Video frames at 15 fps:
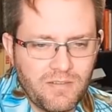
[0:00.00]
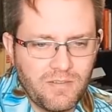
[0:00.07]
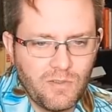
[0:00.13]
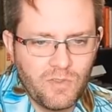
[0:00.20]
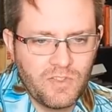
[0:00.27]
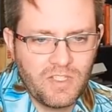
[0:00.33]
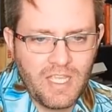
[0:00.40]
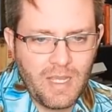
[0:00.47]

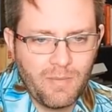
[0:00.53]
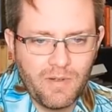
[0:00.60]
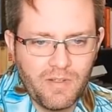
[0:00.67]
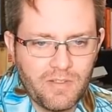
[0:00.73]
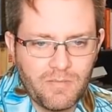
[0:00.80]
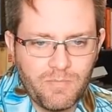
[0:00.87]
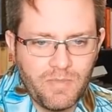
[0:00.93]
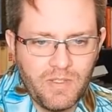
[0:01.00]
Tulsi Gabbard
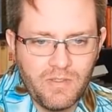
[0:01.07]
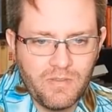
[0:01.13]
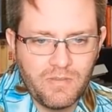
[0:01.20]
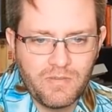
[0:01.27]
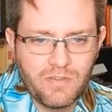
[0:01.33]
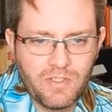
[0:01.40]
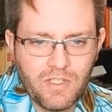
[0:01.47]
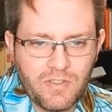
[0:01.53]
has been
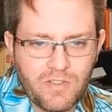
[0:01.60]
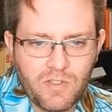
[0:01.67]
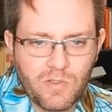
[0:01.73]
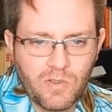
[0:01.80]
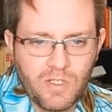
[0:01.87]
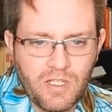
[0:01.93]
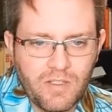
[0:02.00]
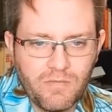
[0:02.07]
just
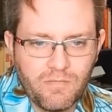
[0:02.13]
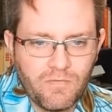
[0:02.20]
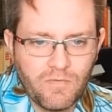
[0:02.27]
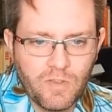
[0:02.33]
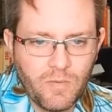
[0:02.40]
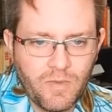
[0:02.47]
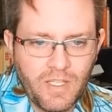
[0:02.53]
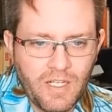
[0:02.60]
screwy
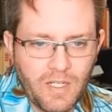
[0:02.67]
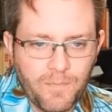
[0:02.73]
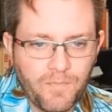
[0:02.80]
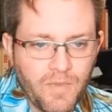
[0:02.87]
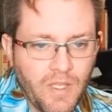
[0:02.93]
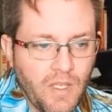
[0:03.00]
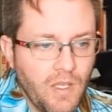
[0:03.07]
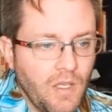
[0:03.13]
from the beginning.
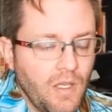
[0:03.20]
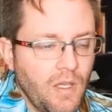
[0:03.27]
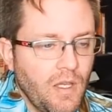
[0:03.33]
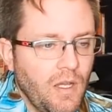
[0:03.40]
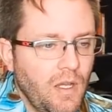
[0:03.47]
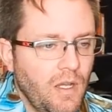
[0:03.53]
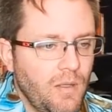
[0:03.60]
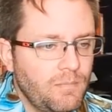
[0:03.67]

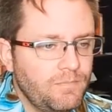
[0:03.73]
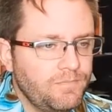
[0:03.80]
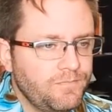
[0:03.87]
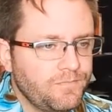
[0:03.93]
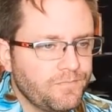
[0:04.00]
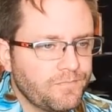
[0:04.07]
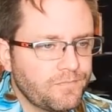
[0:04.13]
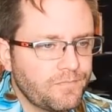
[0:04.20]

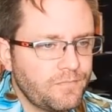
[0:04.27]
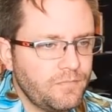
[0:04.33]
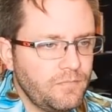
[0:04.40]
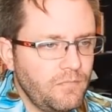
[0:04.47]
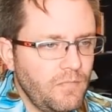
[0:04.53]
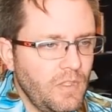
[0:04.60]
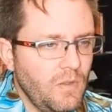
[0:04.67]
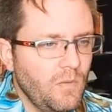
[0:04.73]
Um,
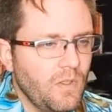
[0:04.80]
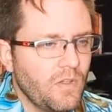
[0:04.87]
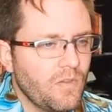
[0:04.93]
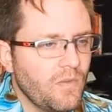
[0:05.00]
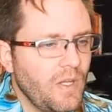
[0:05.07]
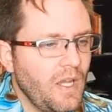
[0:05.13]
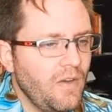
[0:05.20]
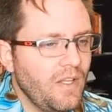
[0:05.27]

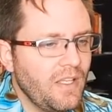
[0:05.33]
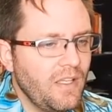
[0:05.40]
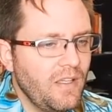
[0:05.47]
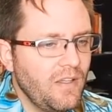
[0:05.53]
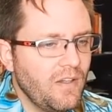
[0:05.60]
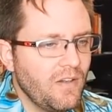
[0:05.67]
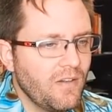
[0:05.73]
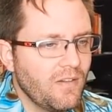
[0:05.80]
where? How'd I get
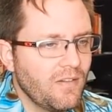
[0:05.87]
here?